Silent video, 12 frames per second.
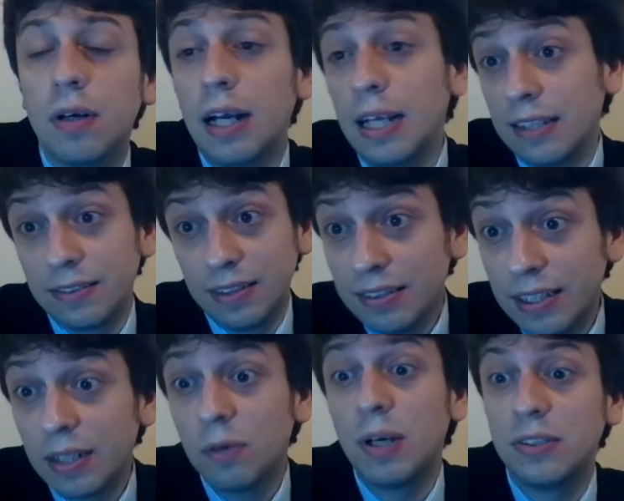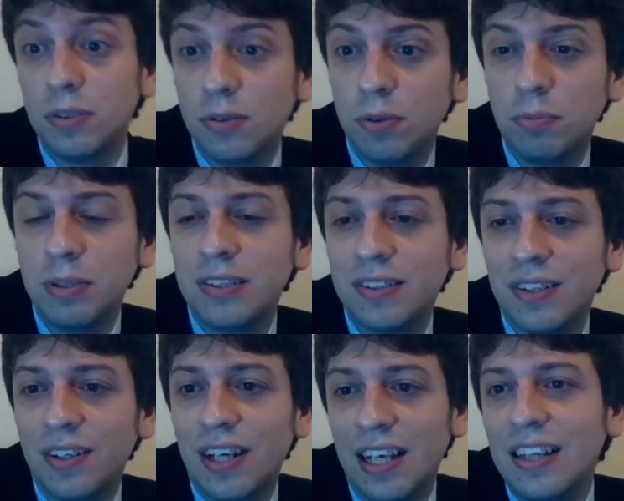I'll ask the same question to
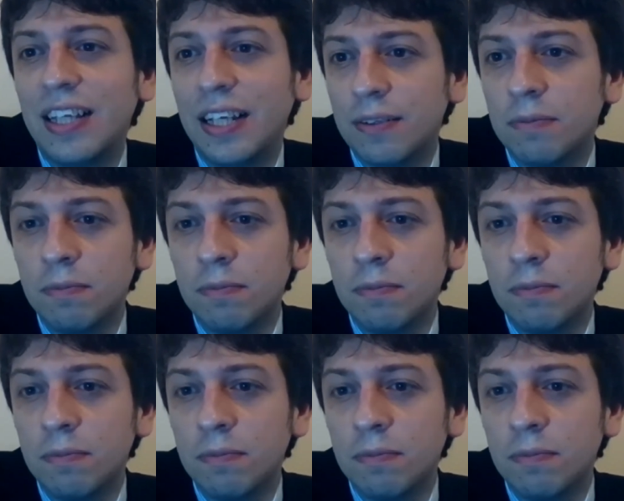Mr. Al-Aldin.